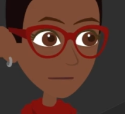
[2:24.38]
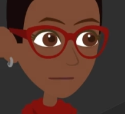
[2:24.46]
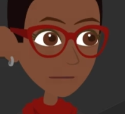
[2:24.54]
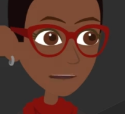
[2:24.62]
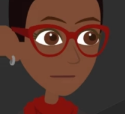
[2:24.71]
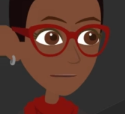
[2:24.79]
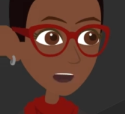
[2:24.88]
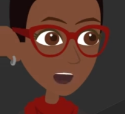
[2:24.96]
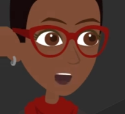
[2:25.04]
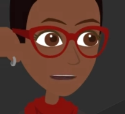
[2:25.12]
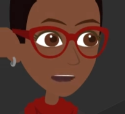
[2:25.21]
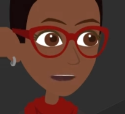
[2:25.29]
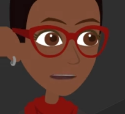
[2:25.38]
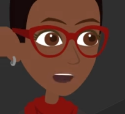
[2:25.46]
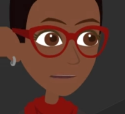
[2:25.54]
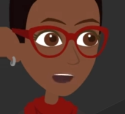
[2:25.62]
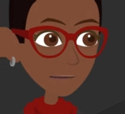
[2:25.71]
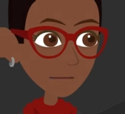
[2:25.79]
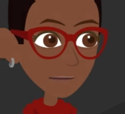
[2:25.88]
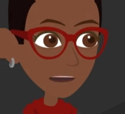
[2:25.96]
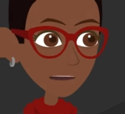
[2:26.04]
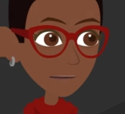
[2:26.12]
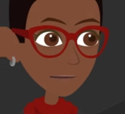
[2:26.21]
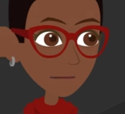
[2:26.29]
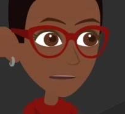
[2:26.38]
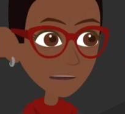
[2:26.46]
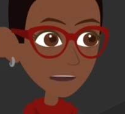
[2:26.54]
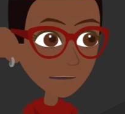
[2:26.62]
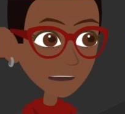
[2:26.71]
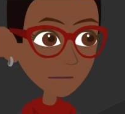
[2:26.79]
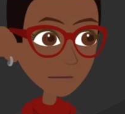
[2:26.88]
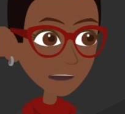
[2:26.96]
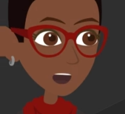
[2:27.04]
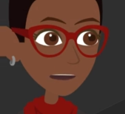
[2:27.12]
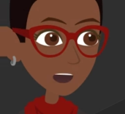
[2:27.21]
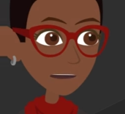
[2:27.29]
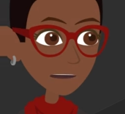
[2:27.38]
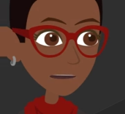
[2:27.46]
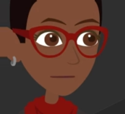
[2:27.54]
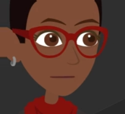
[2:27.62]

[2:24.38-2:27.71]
A score in the level 3 or level 4 range